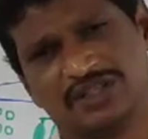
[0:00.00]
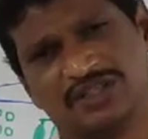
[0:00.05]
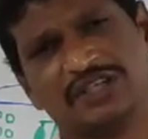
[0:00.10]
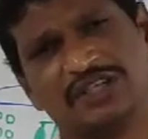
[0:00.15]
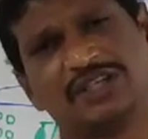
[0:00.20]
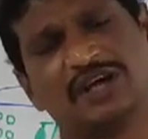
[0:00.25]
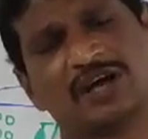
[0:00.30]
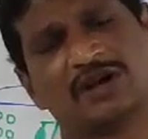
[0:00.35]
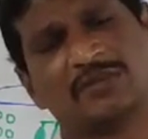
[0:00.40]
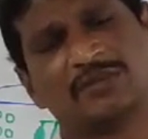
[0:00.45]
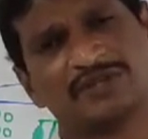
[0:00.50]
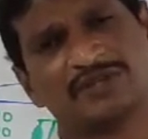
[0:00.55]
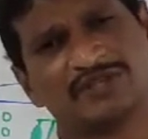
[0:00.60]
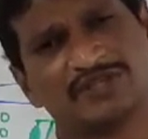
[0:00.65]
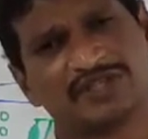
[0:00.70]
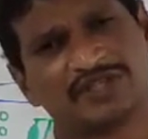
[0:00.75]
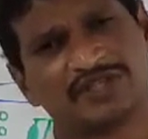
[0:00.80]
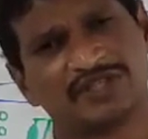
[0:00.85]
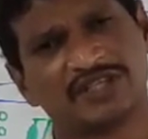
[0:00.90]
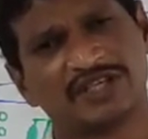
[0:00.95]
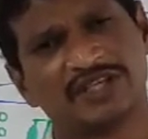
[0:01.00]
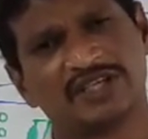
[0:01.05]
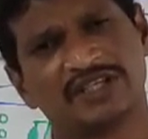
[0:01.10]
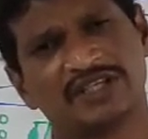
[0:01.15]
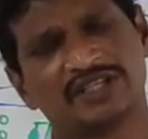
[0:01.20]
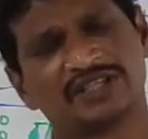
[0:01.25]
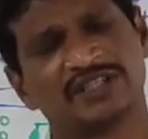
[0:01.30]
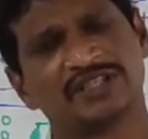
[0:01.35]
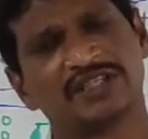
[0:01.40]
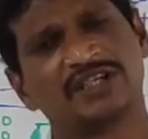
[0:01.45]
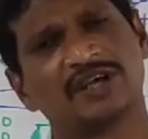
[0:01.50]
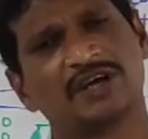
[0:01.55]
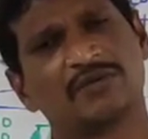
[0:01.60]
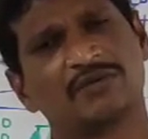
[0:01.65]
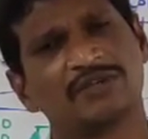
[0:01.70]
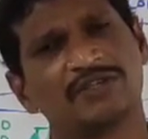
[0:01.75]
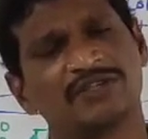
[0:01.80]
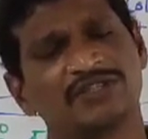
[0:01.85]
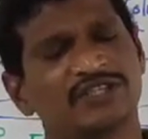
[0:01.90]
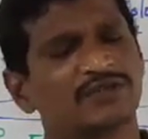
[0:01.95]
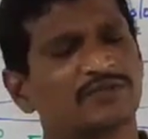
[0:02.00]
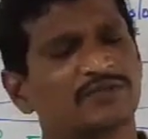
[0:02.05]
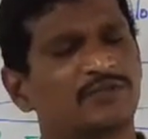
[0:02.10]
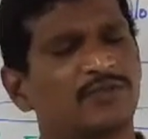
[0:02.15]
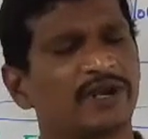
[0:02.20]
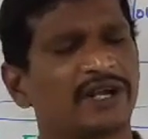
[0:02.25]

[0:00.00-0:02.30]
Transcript: seed dormancy is there, the seed dormancy is